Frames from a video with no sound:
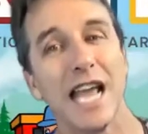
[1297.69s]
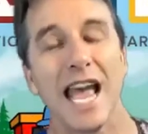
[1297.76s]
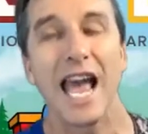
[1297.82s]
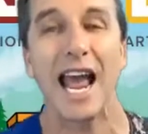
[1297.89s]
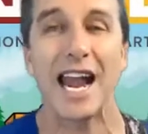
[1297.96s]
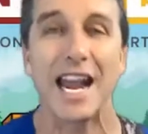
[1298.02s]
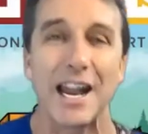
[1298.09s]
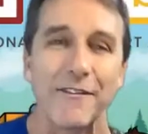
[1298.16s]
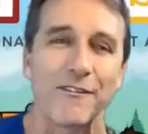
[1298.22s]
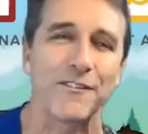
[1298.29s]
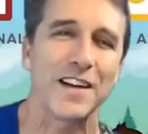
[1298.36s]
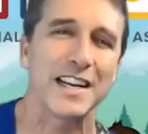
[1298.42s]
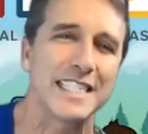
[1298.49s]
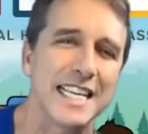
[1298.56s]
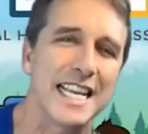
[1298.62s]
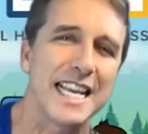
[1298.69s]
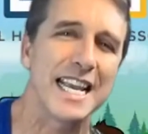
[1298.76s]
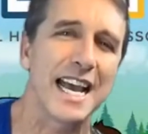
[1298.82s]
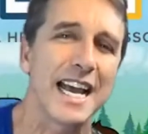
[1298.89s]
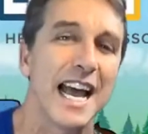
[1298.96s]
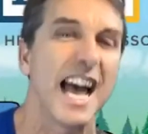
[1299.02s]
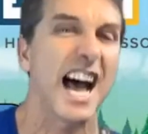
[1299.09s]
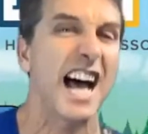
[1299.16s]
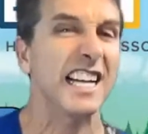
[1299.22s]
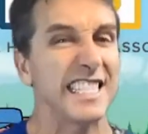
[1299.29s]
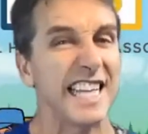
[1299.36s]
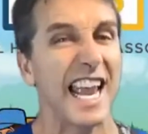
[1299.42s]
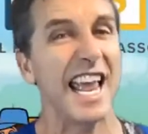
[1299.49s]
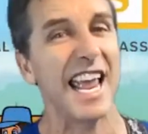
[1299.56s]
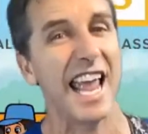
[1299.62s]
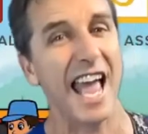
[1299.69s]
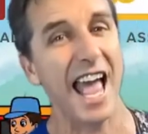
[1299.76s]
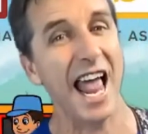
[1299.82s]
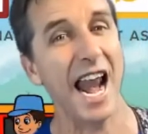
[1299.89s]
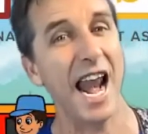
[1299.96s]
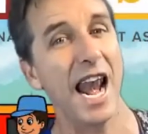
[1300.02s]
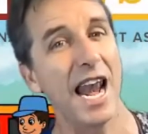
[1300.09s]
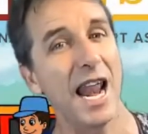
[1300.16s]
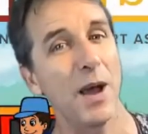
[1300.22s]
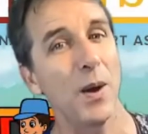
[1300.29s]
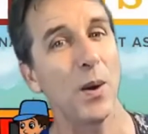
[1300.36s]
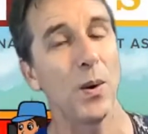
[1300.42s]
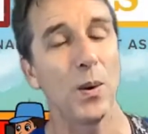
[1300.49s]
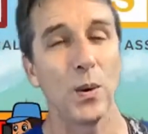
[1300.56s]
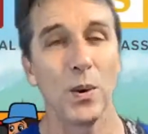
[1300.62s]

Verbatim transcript: Yeah. And if I see ya, I'll say hello.